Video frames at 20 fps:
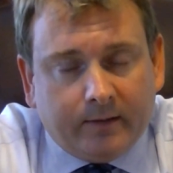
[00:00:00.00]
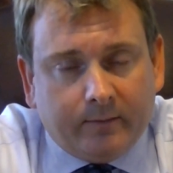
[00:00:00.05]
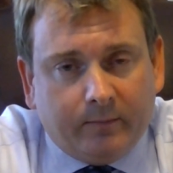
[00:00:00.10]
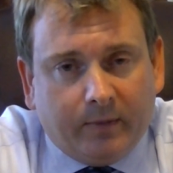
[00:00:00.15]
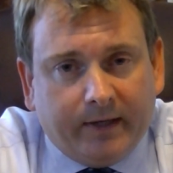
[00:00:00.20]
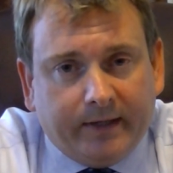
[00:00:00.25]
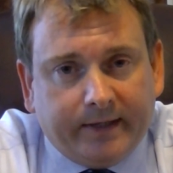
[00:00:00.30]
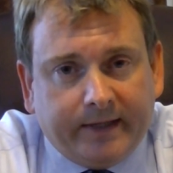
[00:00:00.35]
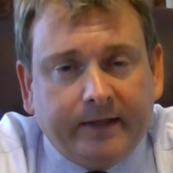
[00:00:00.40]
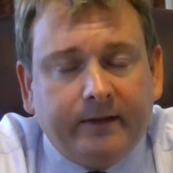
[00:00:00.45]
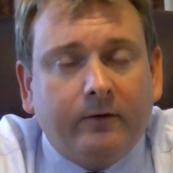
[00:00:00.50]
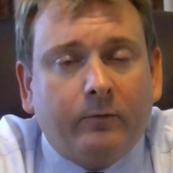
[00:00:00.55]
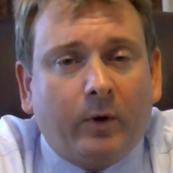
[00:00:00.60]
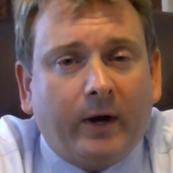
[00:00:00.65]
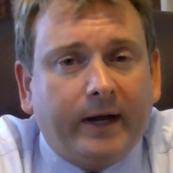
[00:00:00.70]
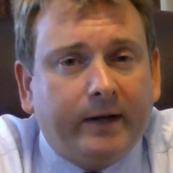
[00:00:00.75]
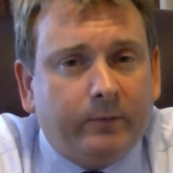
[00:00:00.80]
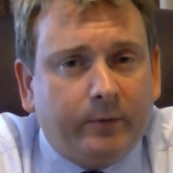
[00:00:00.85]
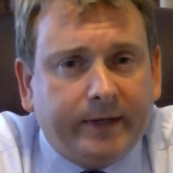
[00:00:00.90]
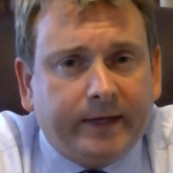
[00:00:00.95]
But either
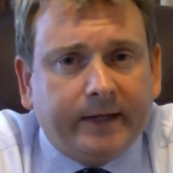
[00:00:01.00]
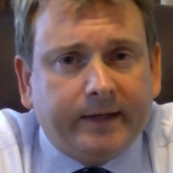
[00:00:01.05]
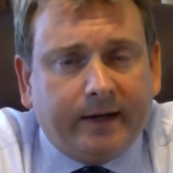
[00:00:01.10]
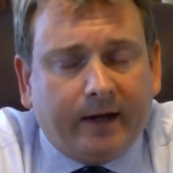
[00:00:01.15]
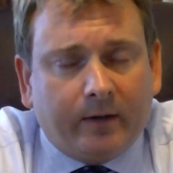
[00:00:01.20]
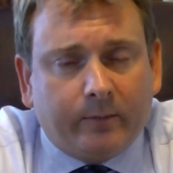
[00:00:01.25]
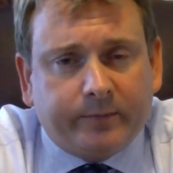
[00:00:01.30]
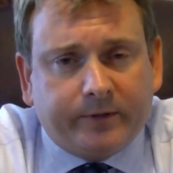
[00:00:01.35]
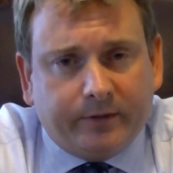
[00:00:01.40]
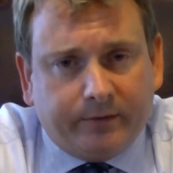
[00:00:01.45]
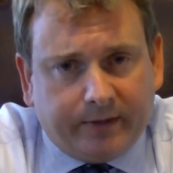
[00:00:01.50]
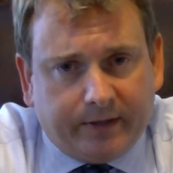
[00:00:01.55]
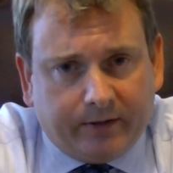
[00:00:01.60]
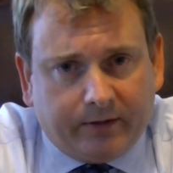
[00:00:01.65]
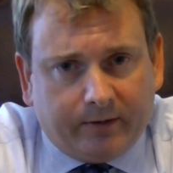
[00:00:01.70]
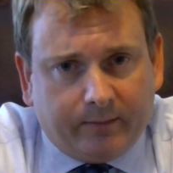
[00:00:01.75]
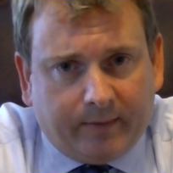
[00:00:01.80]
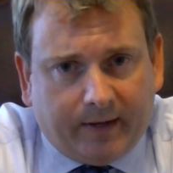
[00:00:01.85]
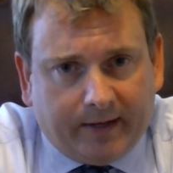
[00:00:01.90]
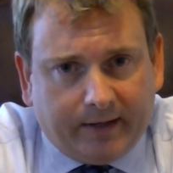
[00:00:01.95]
way, we can help you
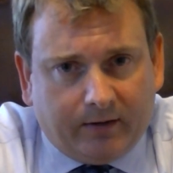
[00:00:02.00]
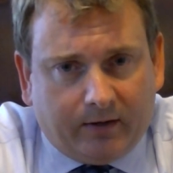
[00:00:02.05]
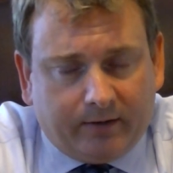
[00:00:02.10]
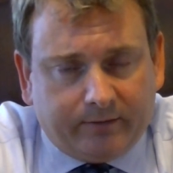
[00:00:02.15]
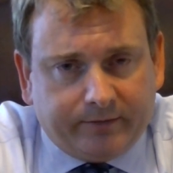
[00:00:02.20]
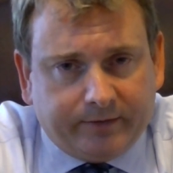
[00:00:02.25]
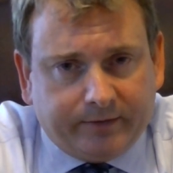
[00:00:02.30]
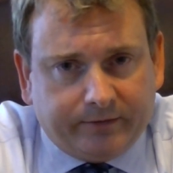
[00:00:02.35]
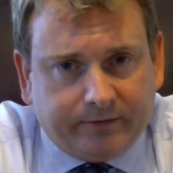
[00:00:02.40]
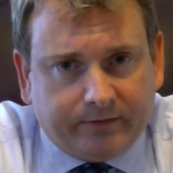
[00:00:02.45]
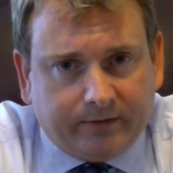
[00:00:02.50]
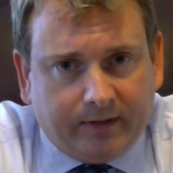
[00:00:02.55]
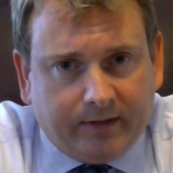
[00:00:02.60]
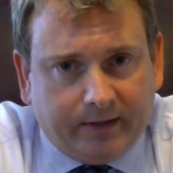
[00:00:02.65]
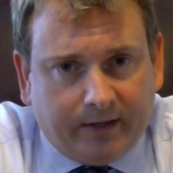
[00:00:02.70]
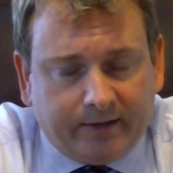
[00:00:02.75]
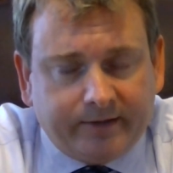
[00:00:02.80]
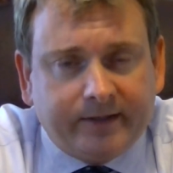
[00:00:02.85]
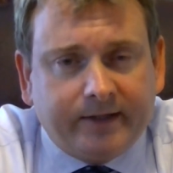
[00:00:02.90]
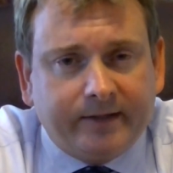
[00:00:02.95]
here at my office.
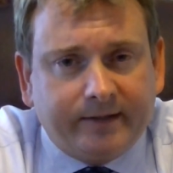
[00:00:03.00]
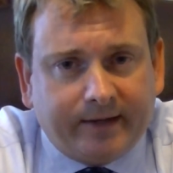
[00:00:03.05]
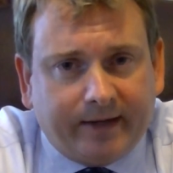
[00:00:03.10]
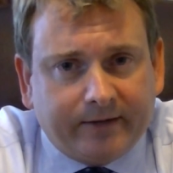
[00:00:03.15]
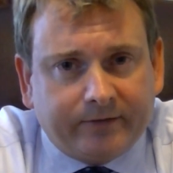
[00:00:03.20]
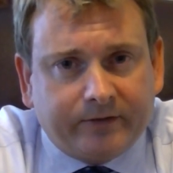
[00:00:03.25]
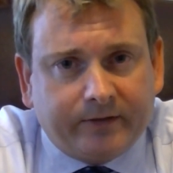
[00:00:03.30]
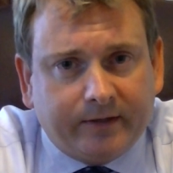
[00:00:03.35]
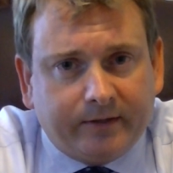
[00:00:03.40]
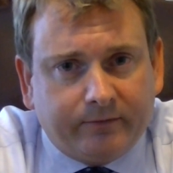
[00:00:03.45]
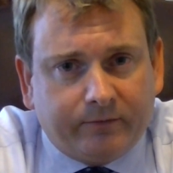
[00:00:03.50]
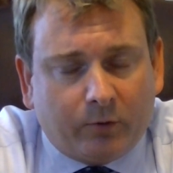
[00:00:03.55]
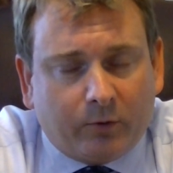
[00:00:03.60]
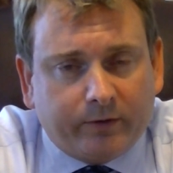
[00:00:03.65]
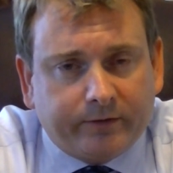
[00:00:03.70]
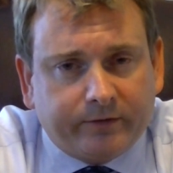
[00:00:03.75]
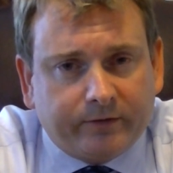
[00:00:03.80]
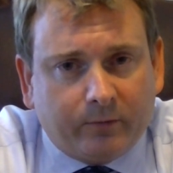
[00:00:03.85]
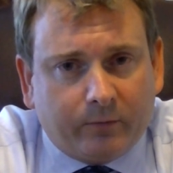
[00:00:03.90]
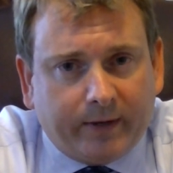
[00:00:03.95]
An uncontested
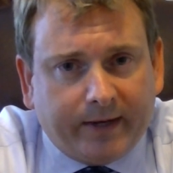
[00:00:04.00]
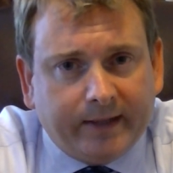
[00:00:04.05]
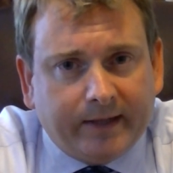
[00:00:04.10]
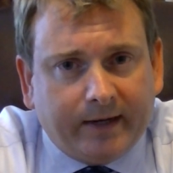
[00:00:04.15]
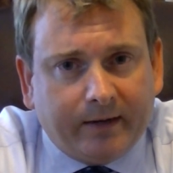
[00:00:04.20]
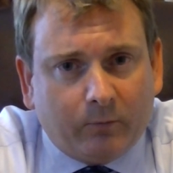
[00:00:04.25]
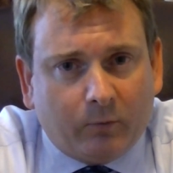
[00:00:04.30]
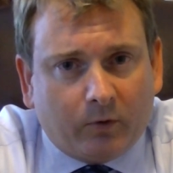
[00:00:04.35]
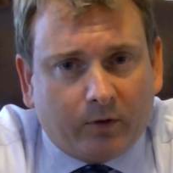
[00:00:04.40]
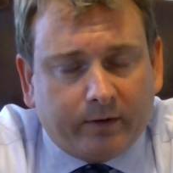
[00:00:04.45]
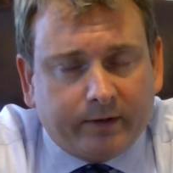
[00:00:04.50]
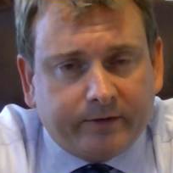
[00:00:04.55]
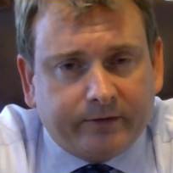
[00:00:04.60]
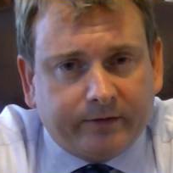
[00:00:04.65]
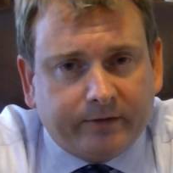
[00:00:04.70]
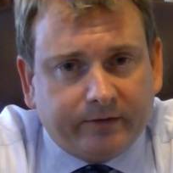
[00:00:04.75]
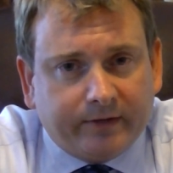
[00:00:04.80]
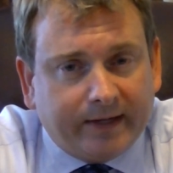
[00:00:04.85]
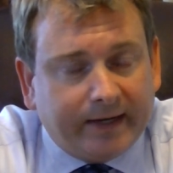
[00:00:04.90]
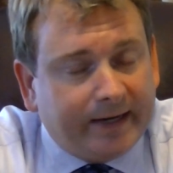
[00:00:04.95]
divorce, the way that works
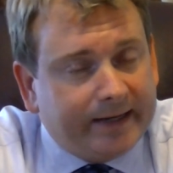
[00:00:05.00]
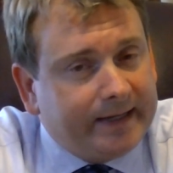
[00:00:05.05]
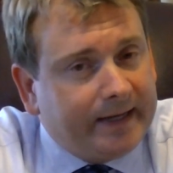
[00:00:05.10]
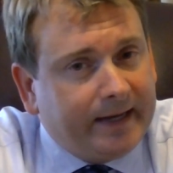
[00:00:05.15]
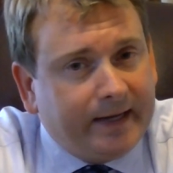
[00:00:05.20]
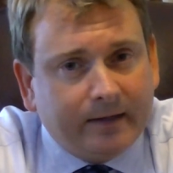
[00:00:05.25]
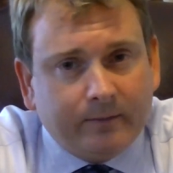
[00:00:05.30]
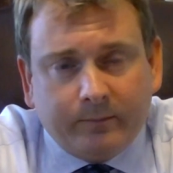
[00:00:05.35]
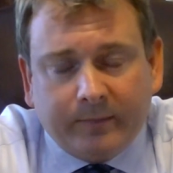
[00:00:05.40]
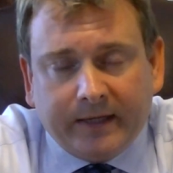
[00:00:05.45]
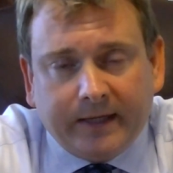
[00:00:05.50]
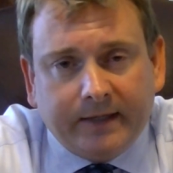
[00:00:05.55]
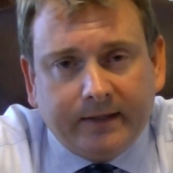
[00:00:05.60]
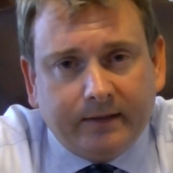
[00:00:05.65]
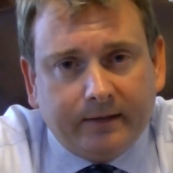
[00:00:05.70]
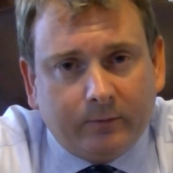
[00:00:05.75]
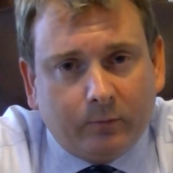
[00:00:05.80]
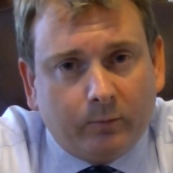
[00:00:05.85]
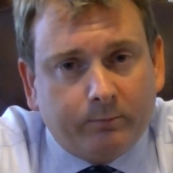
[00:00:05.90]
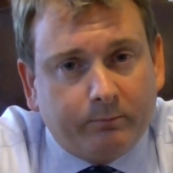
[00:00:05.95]
is that I can't meet
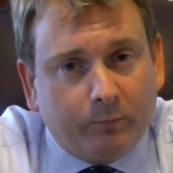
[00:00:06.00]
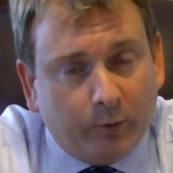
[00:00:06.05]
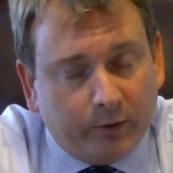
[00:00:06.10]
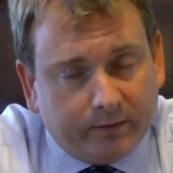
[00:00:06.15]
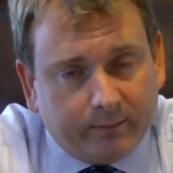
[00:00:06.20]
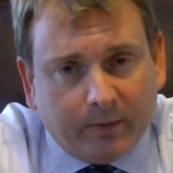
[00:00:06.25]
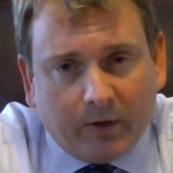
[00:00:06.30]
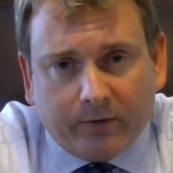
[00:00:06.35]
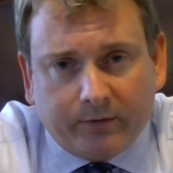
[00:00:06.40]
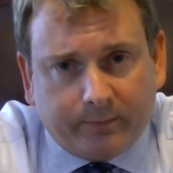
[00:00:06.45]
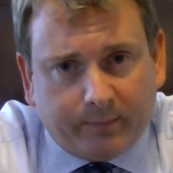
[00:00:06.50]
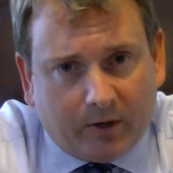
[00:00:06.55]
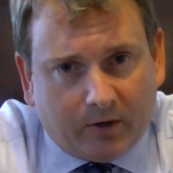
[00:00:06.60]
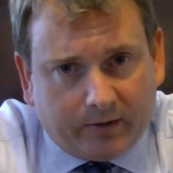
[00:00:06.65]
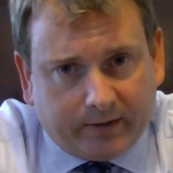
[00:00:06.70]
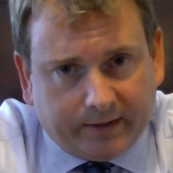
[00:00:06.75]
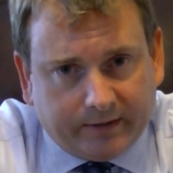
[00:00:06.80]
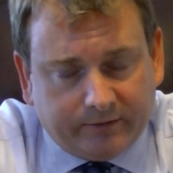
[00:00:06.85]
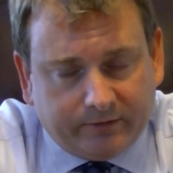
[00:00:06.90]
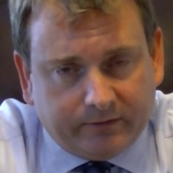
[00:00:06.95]
with both
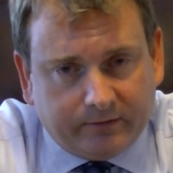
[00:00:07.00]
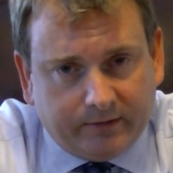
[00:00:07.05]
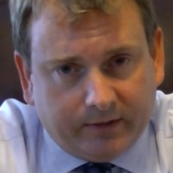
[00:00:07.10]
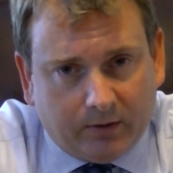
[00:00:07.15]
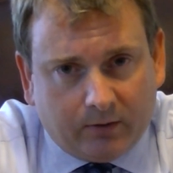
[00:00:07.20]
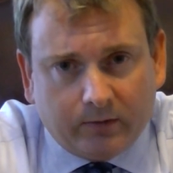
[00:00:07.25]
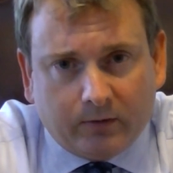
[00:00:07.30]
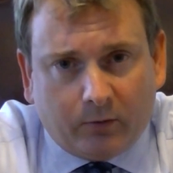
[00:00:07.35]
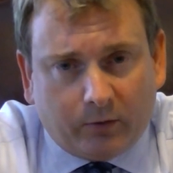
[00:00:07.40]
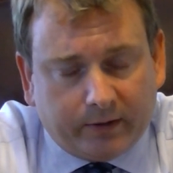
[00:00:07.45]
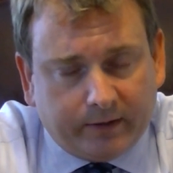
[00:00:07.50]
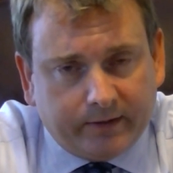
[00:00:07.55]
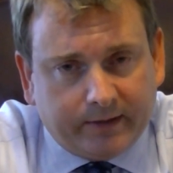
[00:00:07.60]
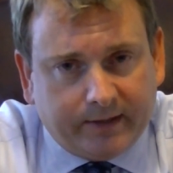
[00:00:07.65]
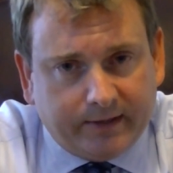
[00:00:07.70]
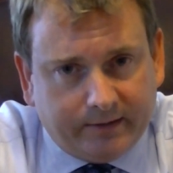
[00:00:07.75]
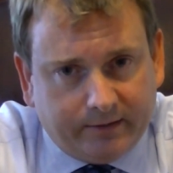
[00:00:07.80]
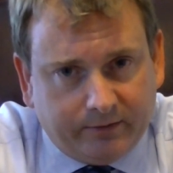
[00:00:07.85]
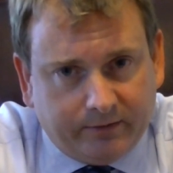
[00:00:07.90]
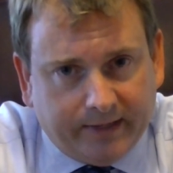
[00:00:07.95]
parties. No lawyer
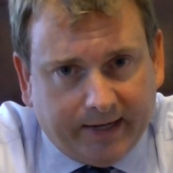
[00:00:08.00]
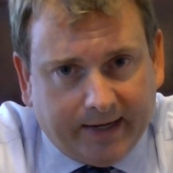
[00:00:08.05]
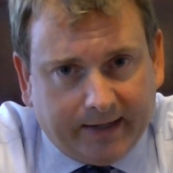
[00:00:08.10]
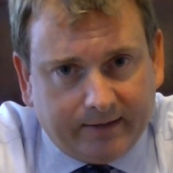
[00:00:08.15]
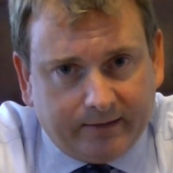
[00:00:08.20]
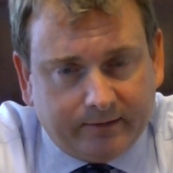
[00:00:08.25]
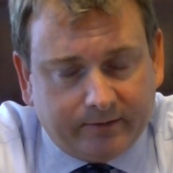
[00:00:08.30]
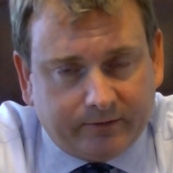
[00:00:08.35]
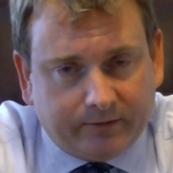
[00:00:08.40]
can do that.